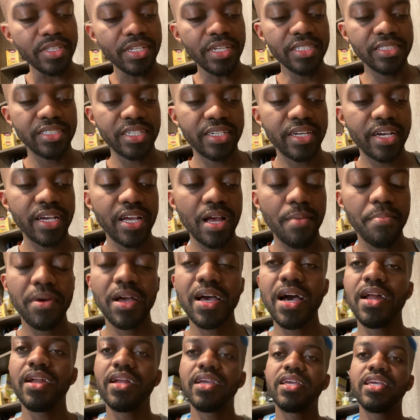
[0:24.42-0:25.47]
today I'm
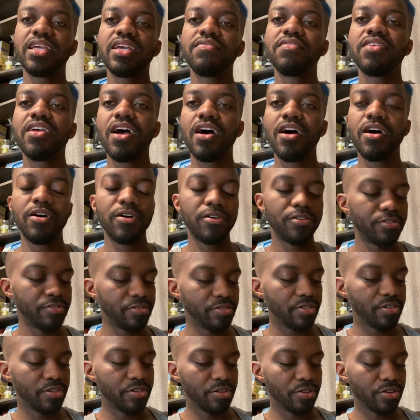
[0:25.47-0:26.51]
kind of give y'all,
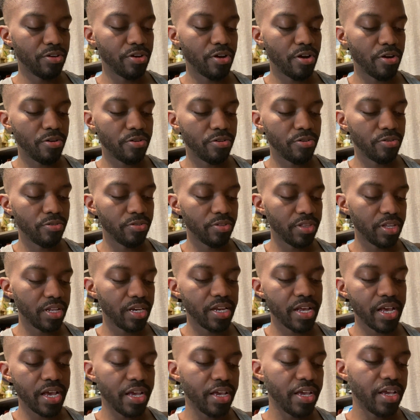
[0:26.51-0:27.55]
you know, the
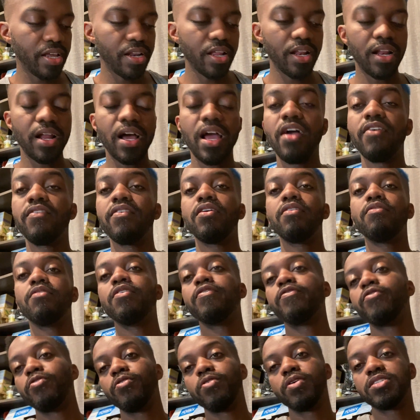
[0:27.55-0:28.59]
day in the life of a
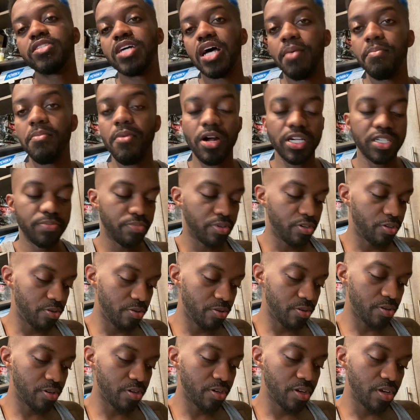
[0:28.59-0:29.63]
full-time
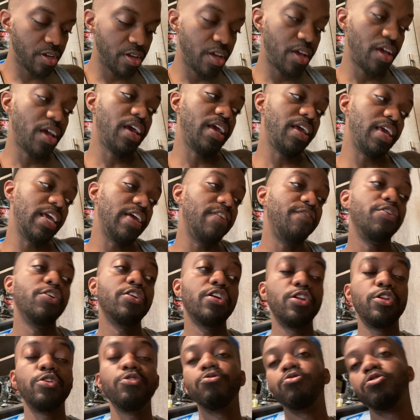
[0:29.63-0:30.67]
entrepreneur. If you're
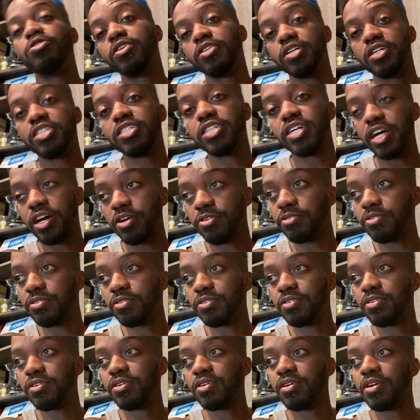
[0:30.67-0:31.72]
new to the channel,
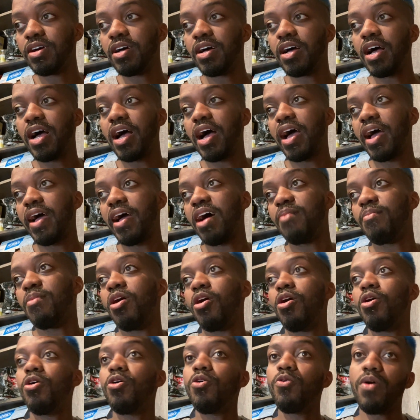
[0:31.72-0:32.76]
I have my
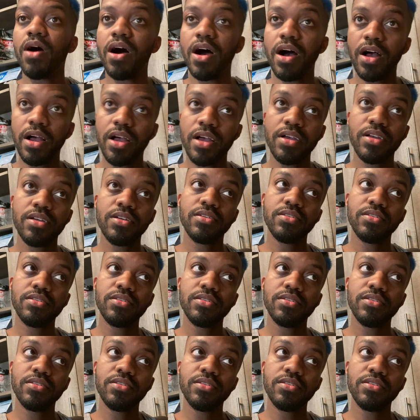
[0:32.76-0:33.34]
own line.